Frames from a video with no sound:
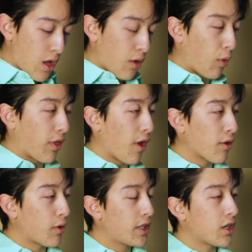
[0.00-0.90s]
With all
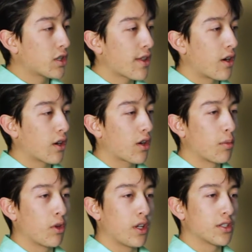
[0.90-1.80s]
the research that our
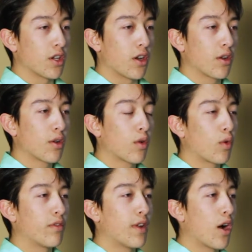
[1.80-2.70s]
community has done,
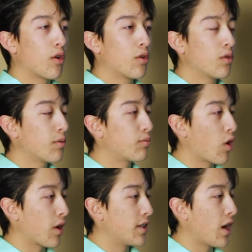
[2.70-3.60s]
we've now
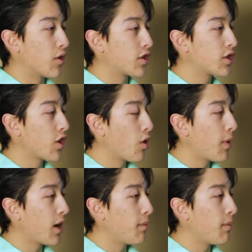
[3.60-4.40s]
broken down so many